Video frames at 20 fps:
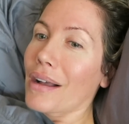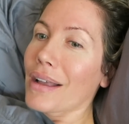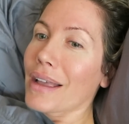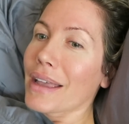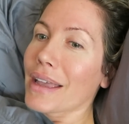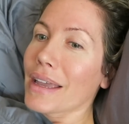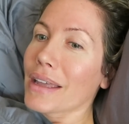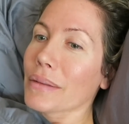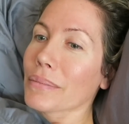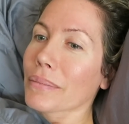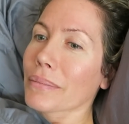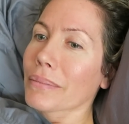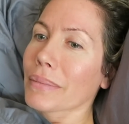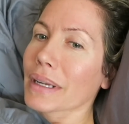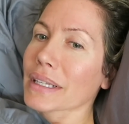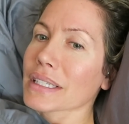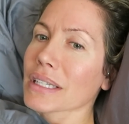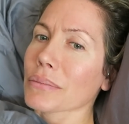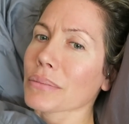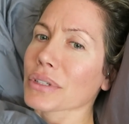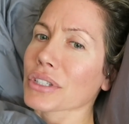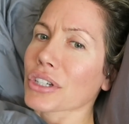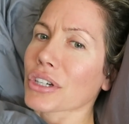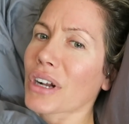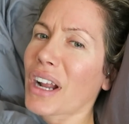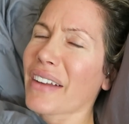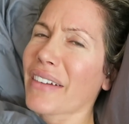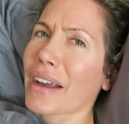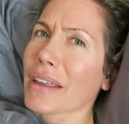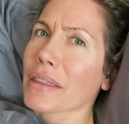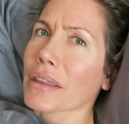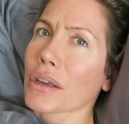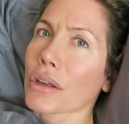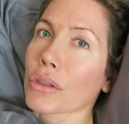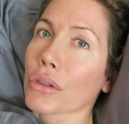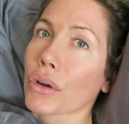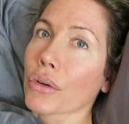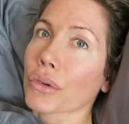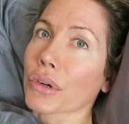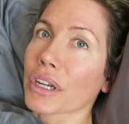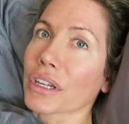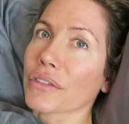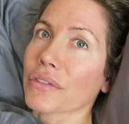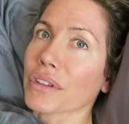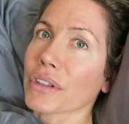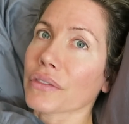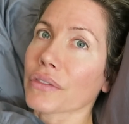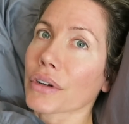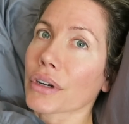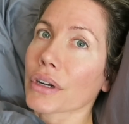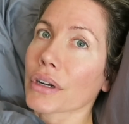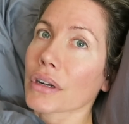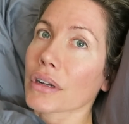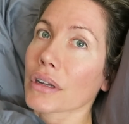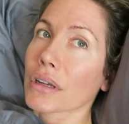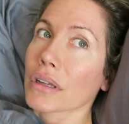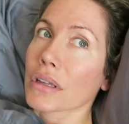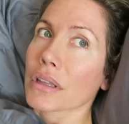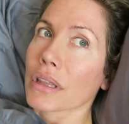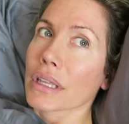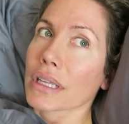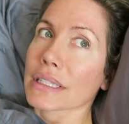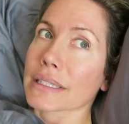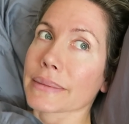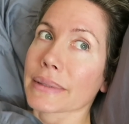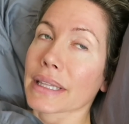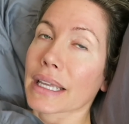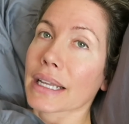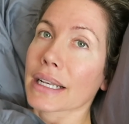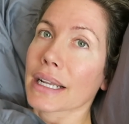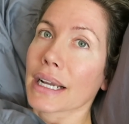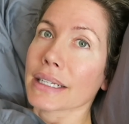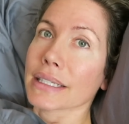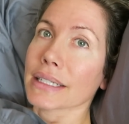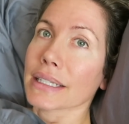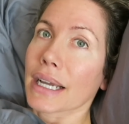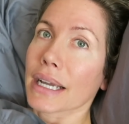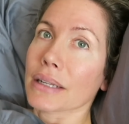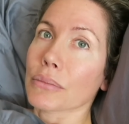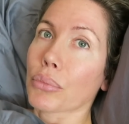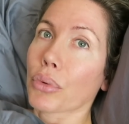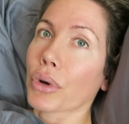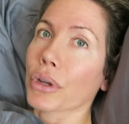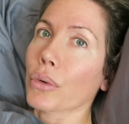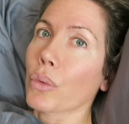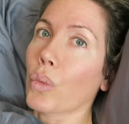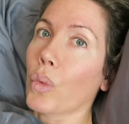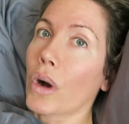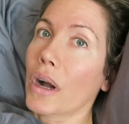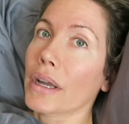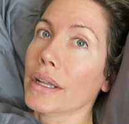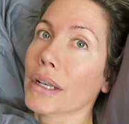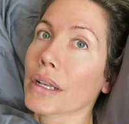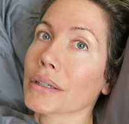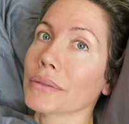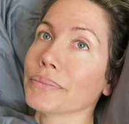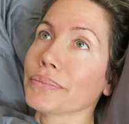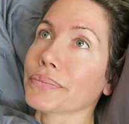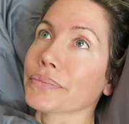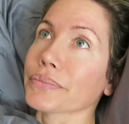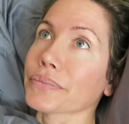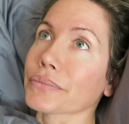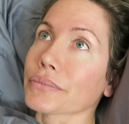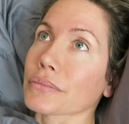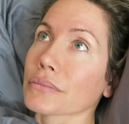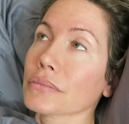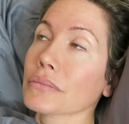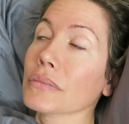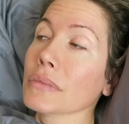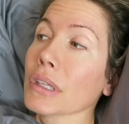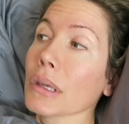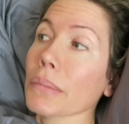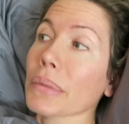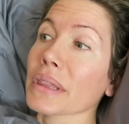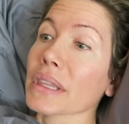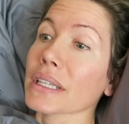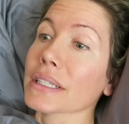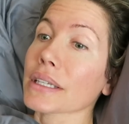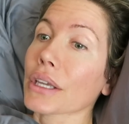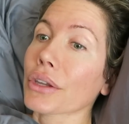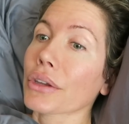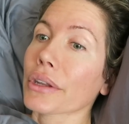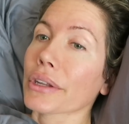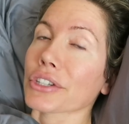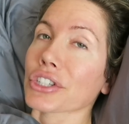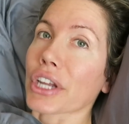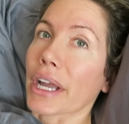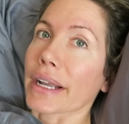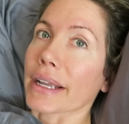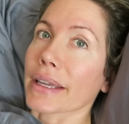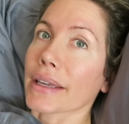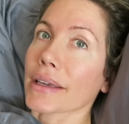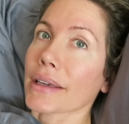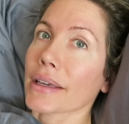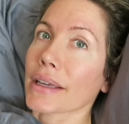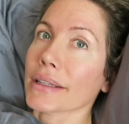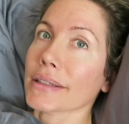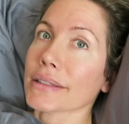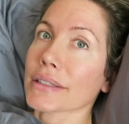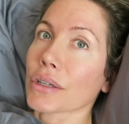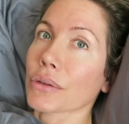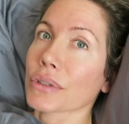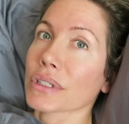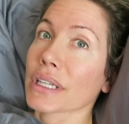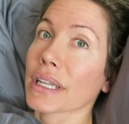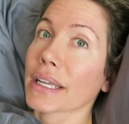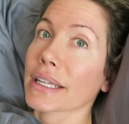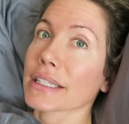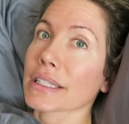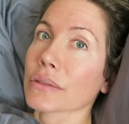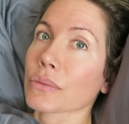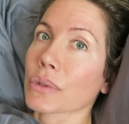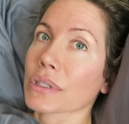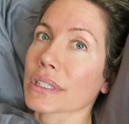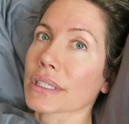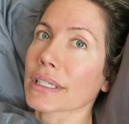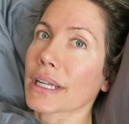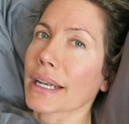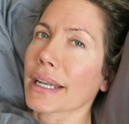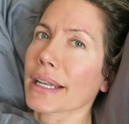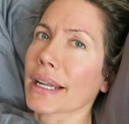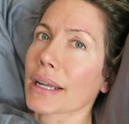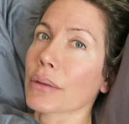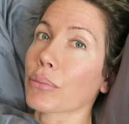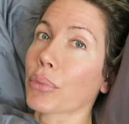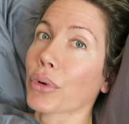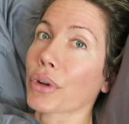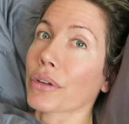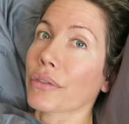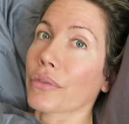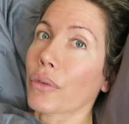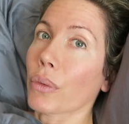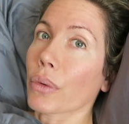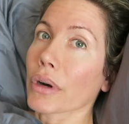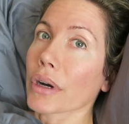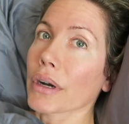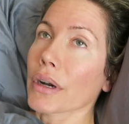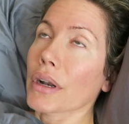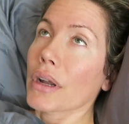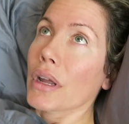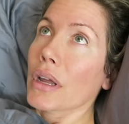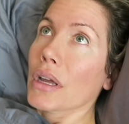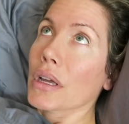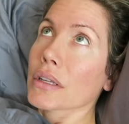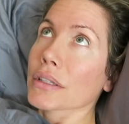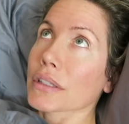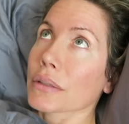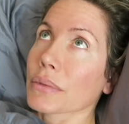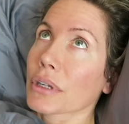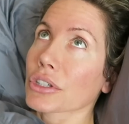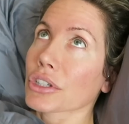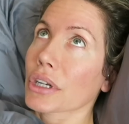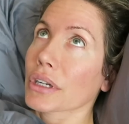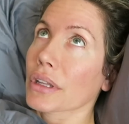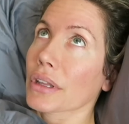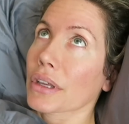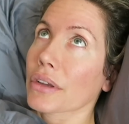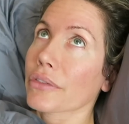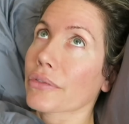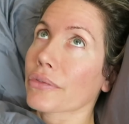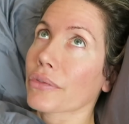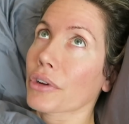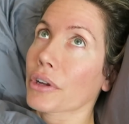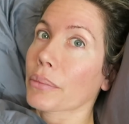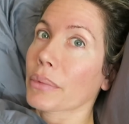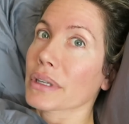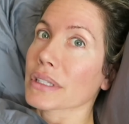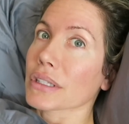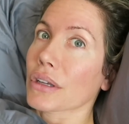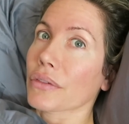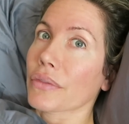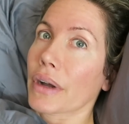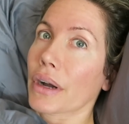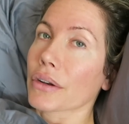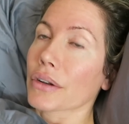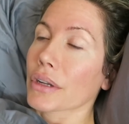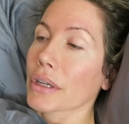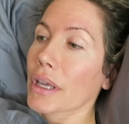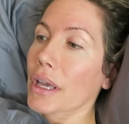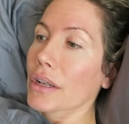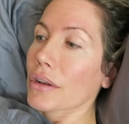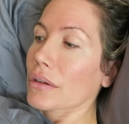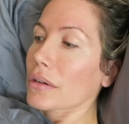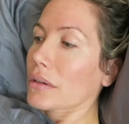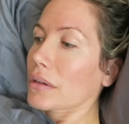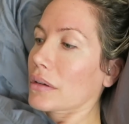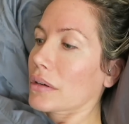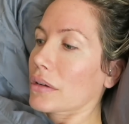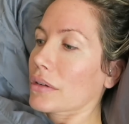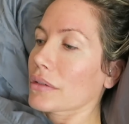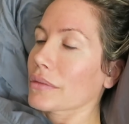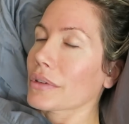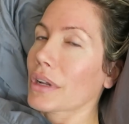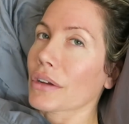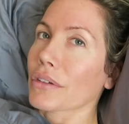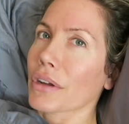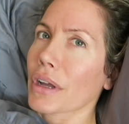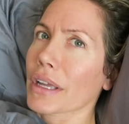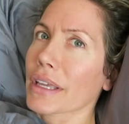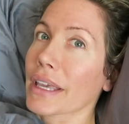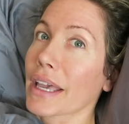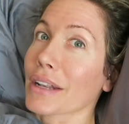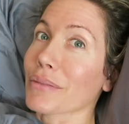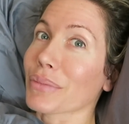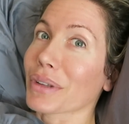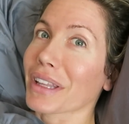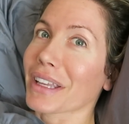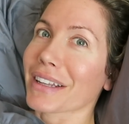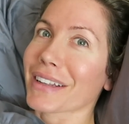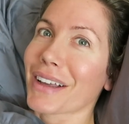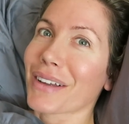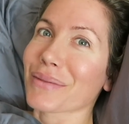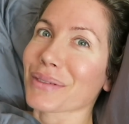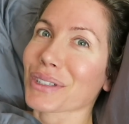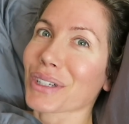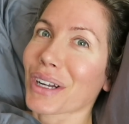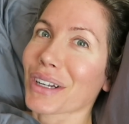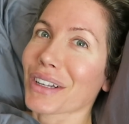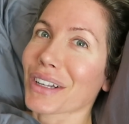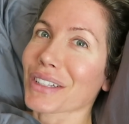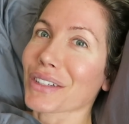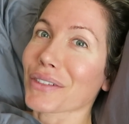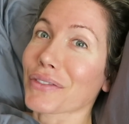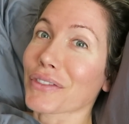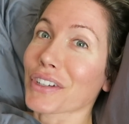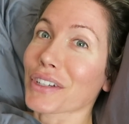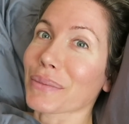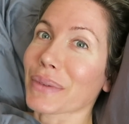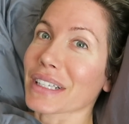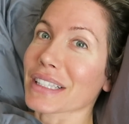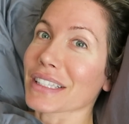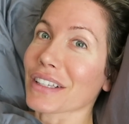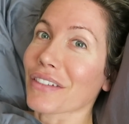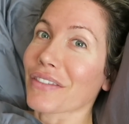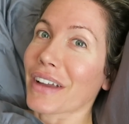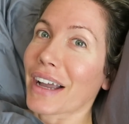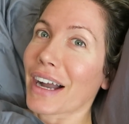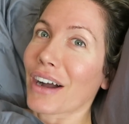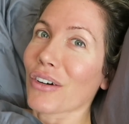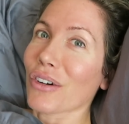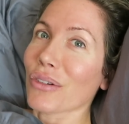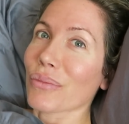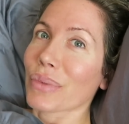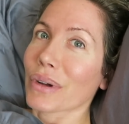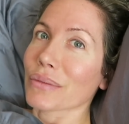And my temperature, I've had like a low grade fever. I think it's been like ninety-nine point one, but they tell you to check it. And so today it was a ninety-nine point four. So I'm not trying to like freak myself out or again, or not again, but like I'm trying not to freak myself out.